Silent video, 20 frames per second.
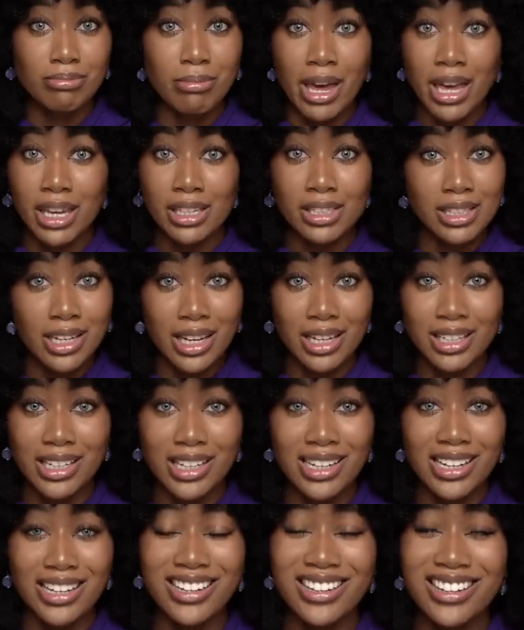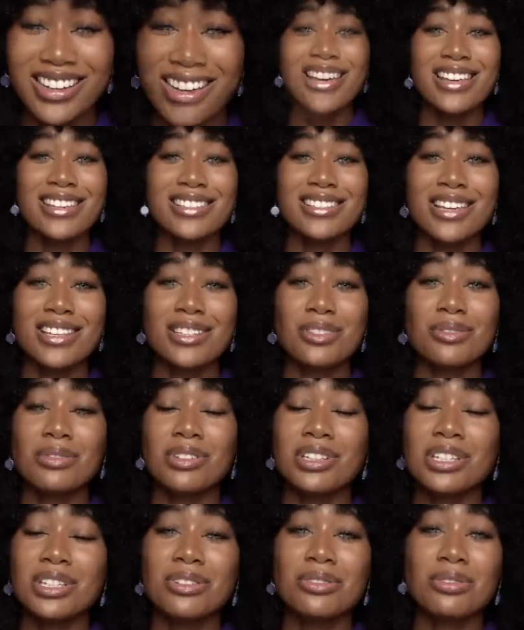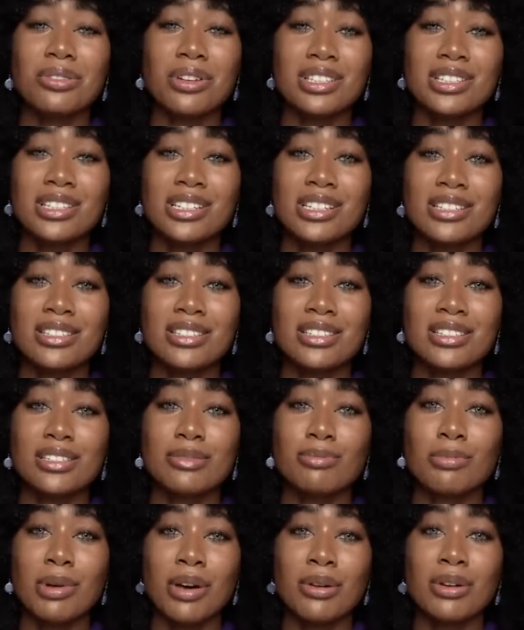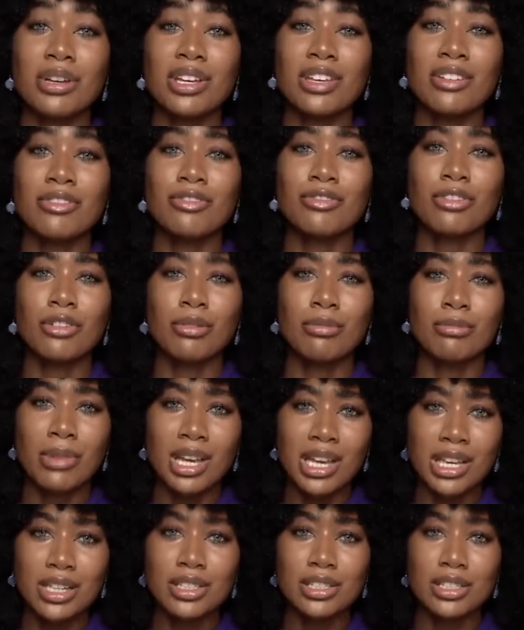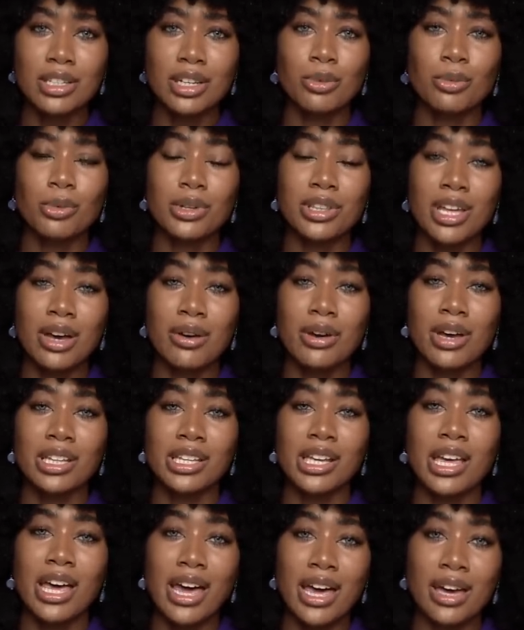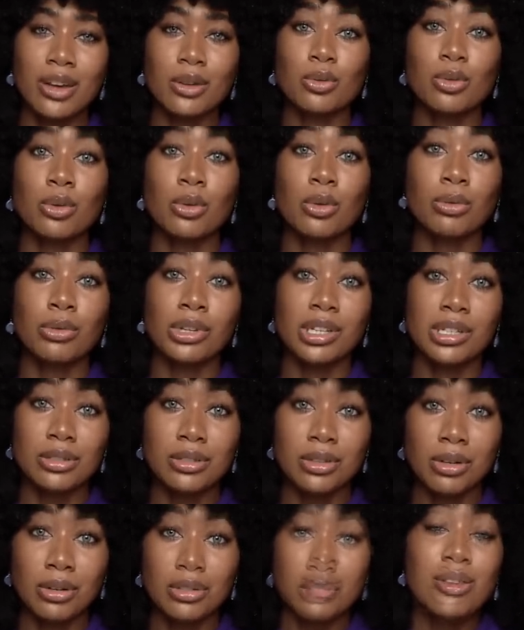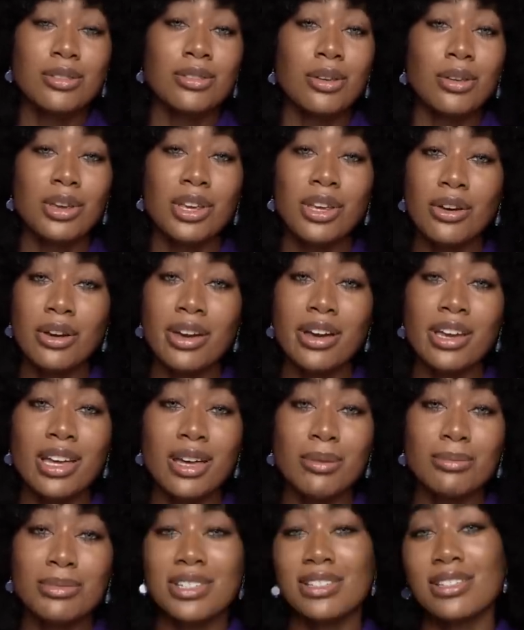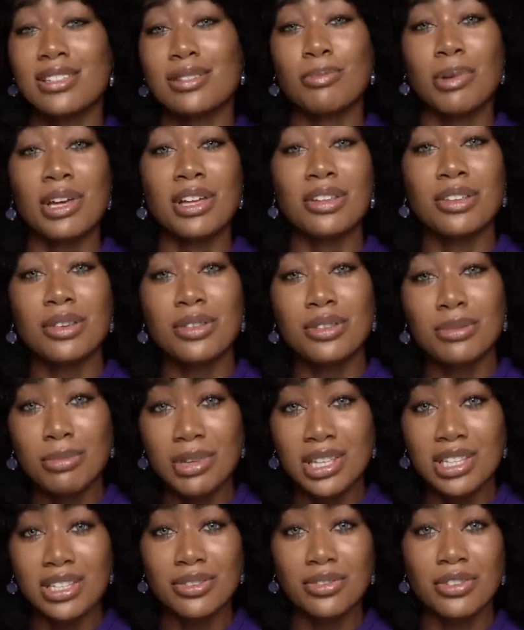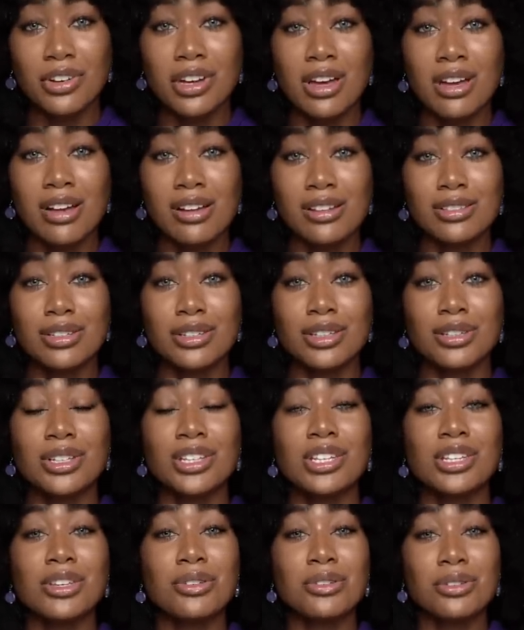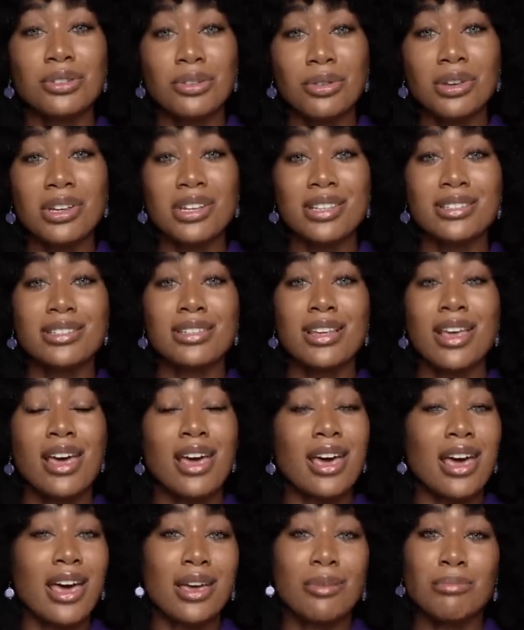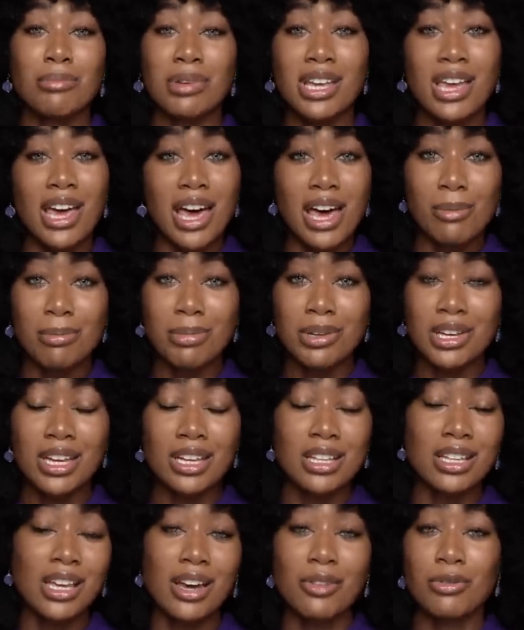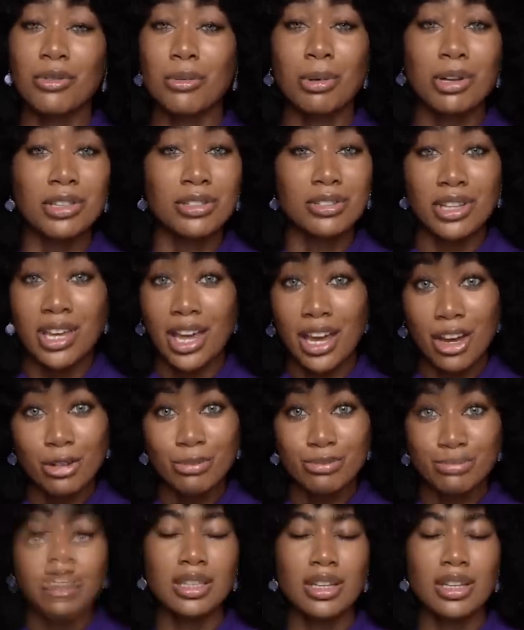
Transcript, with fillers: mad shady, is that it's really trendy to spout information without any actual research. So here I am to dispel those myths for y'all so you can use grease and be happy and have Rapunzel hair.